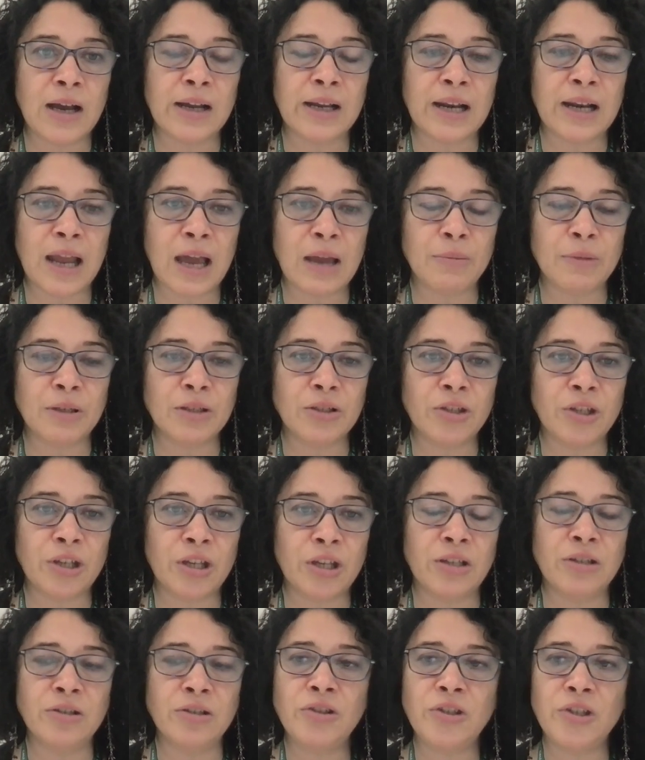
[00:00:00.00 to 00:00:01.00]
climate
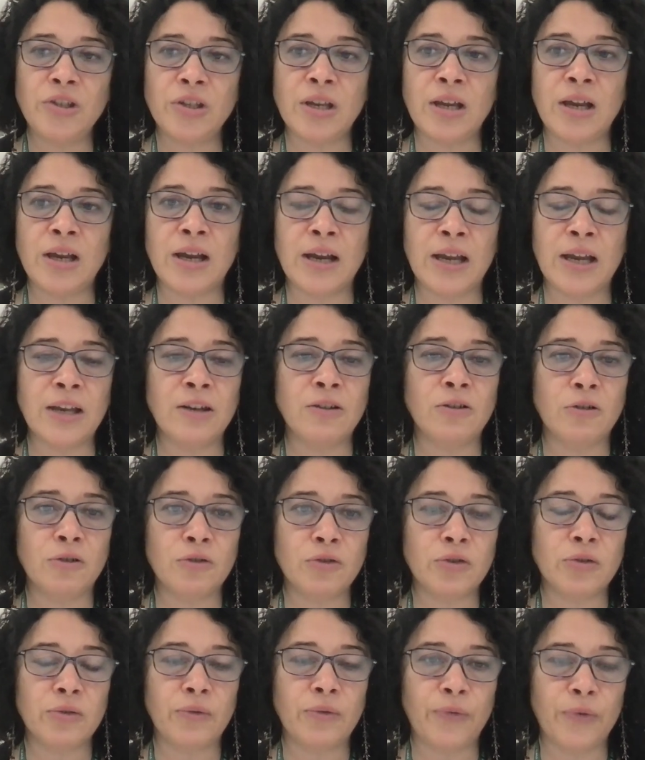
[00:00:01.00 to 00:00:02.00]
change, and
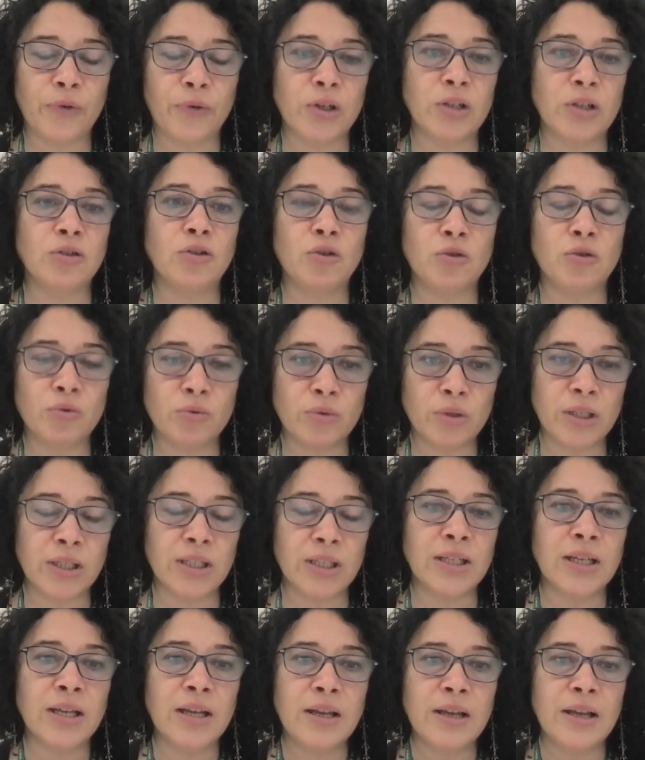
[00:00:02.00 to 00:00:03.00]
also for
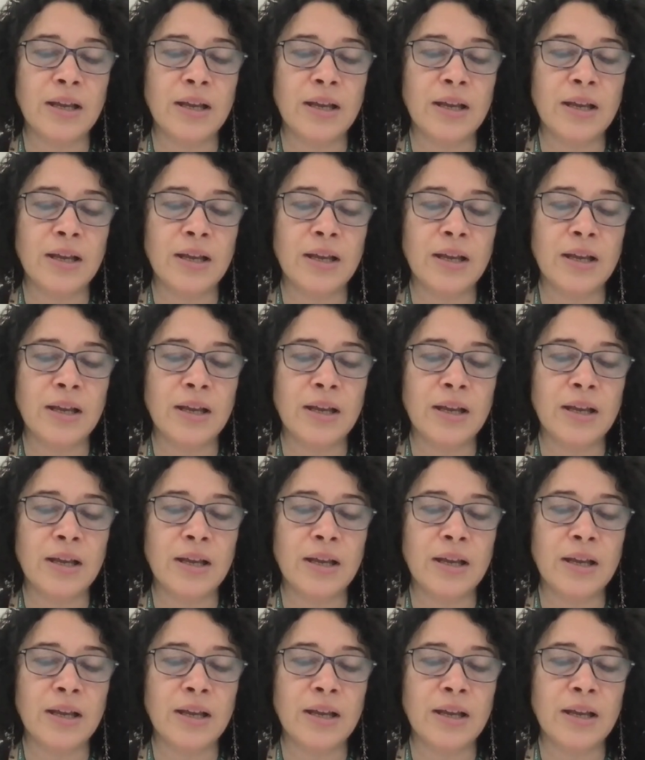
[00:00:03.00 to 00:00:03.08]
ensuring